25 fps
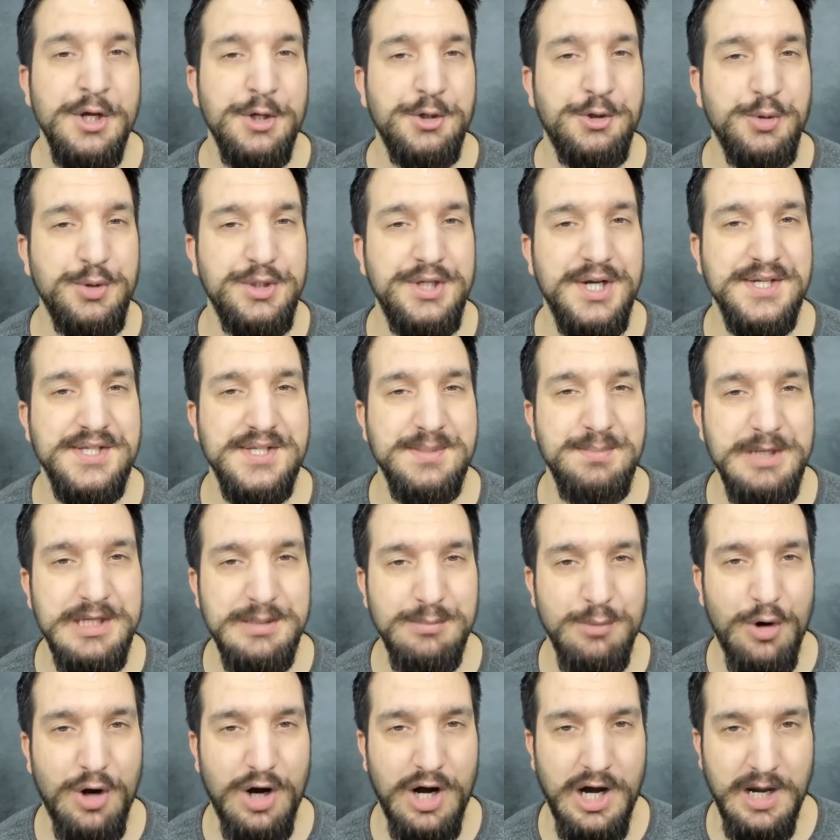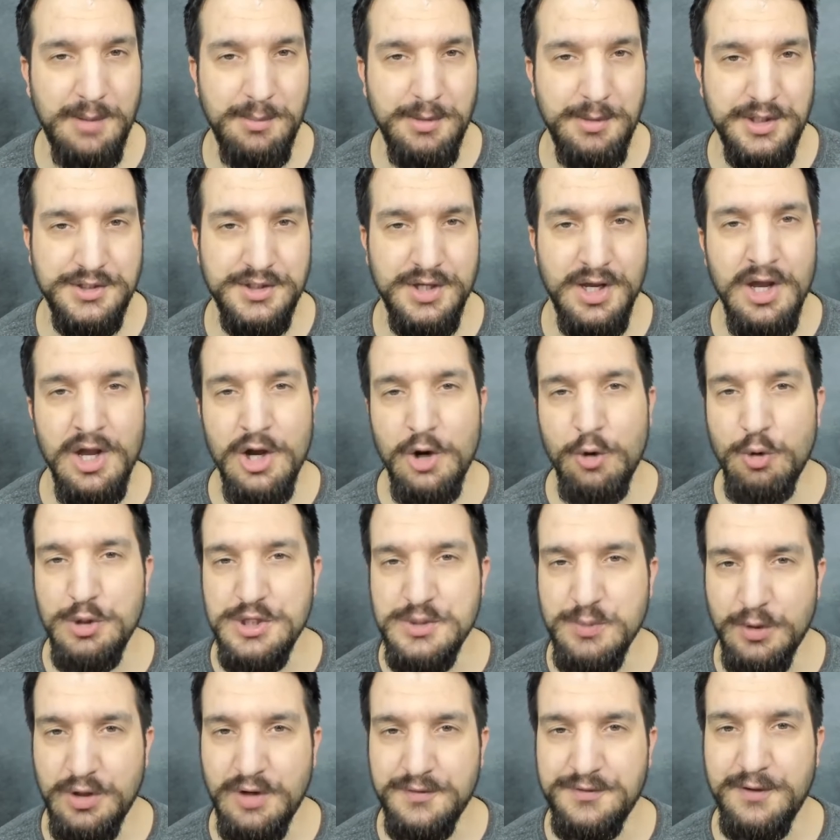to Yasmine Mohammed, who
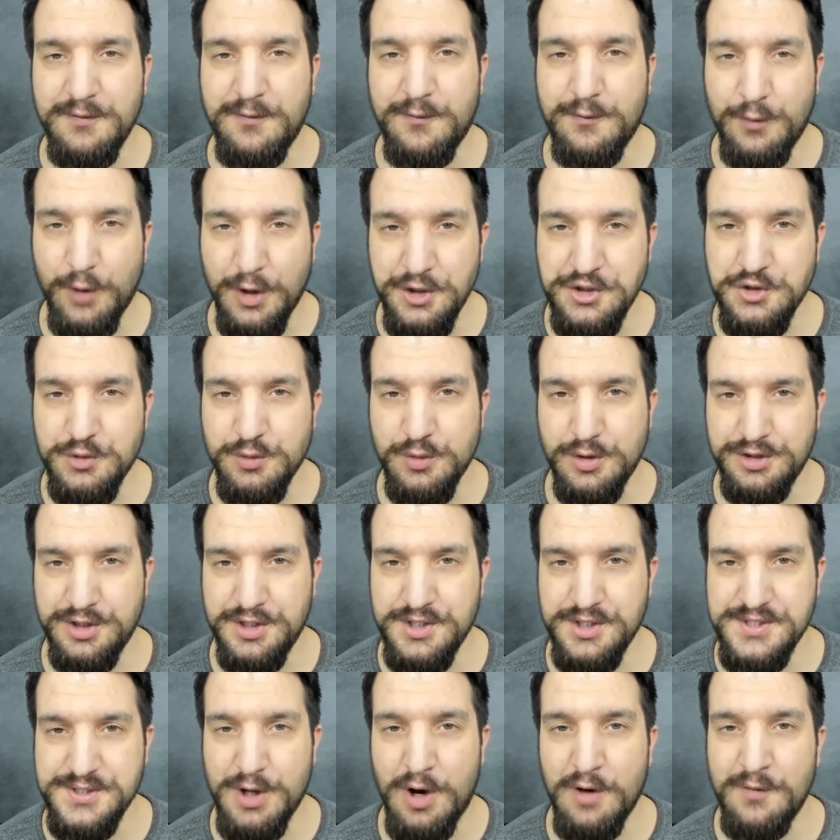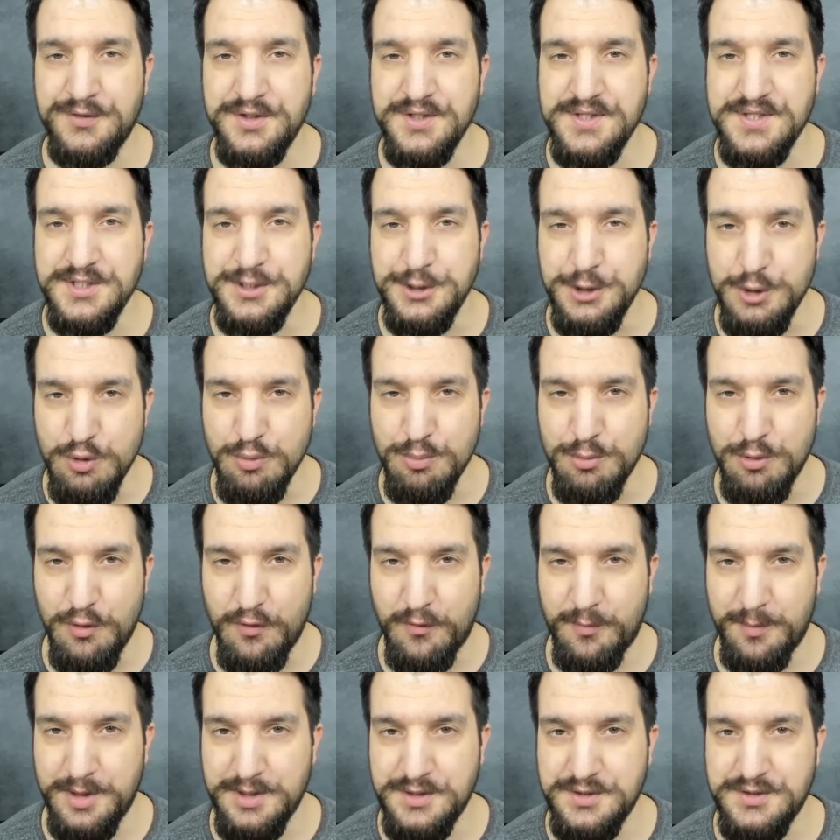is one of the frontrunners of this new
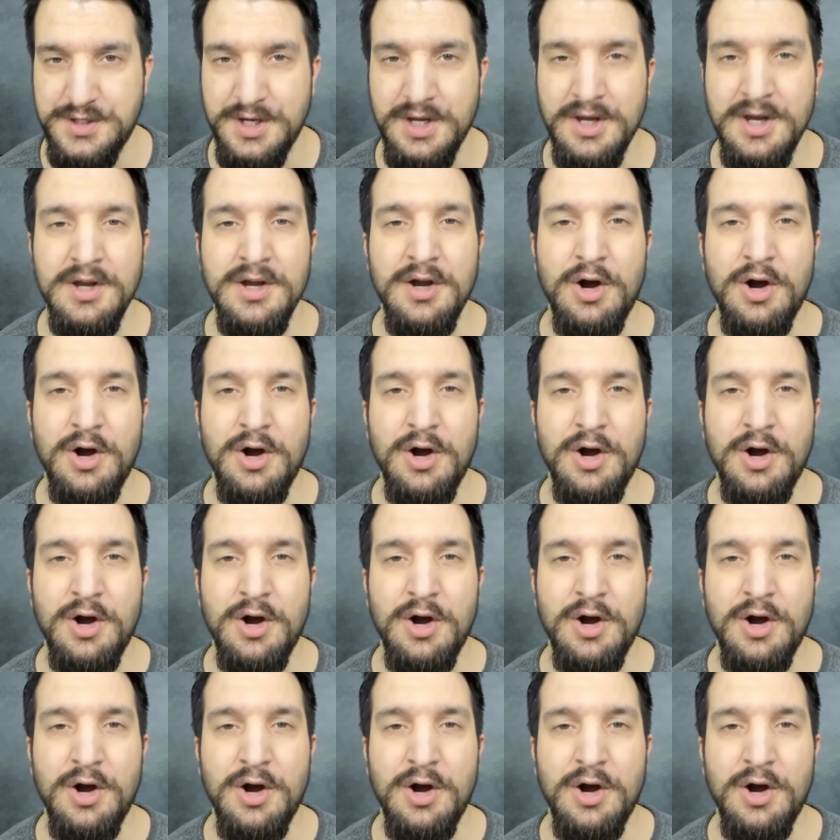movement,